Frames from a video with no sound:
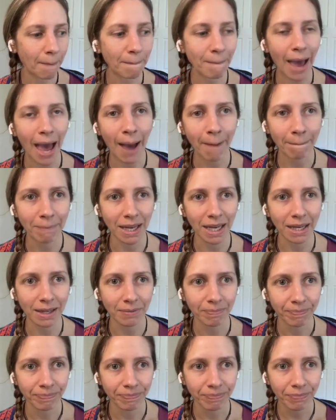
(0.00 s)

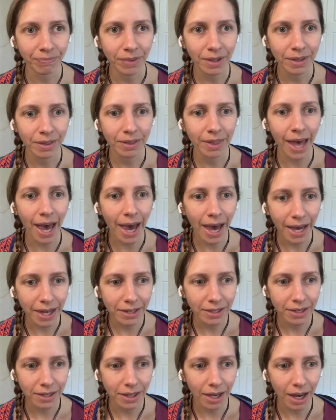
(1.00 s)
mapping,
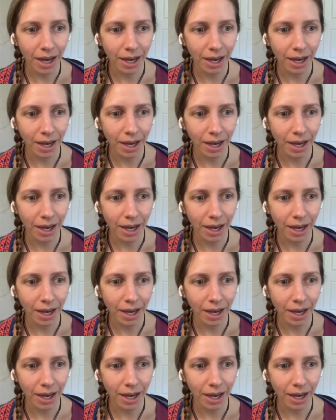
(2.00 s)
that